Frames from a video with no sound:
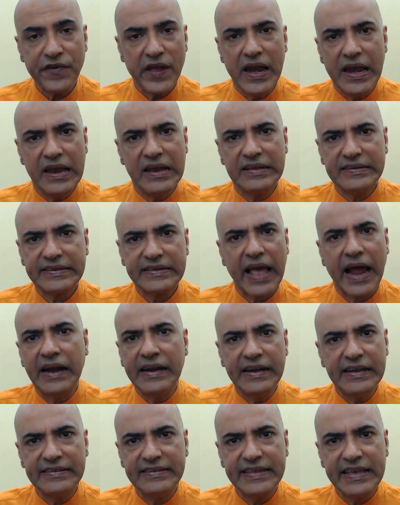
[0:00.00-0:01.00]
illness
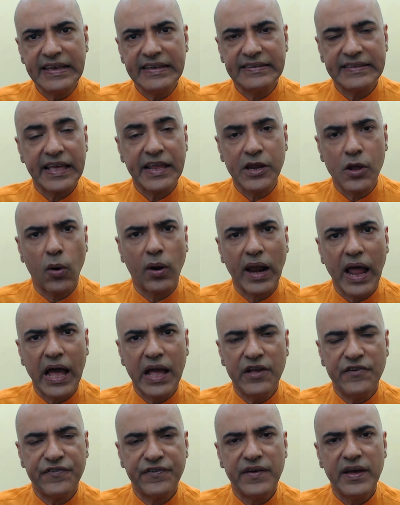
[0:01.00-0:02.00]
and disease in your
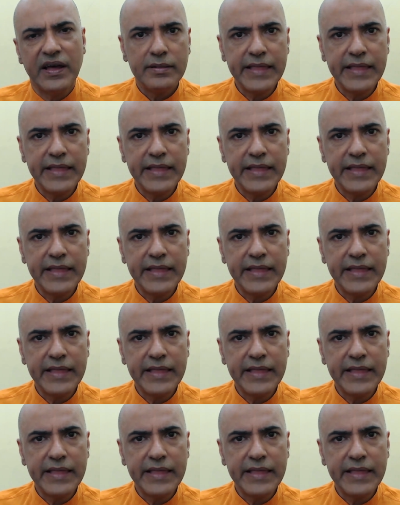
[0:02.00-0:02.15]
life,